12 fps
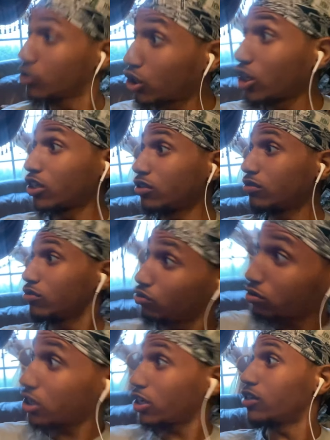good? You
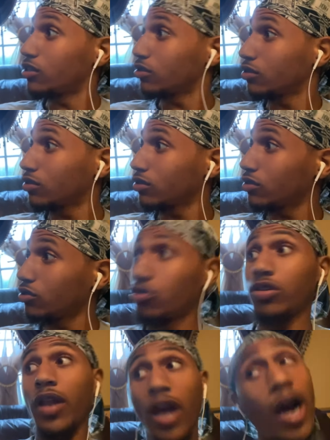good? You
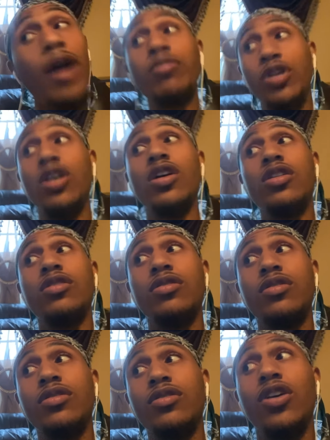good? I'm good.
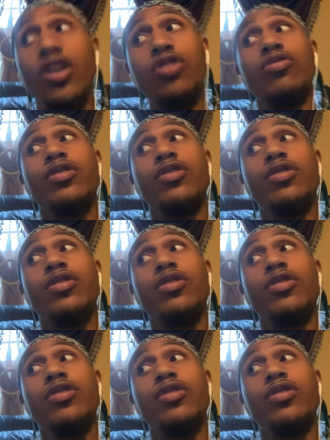No, you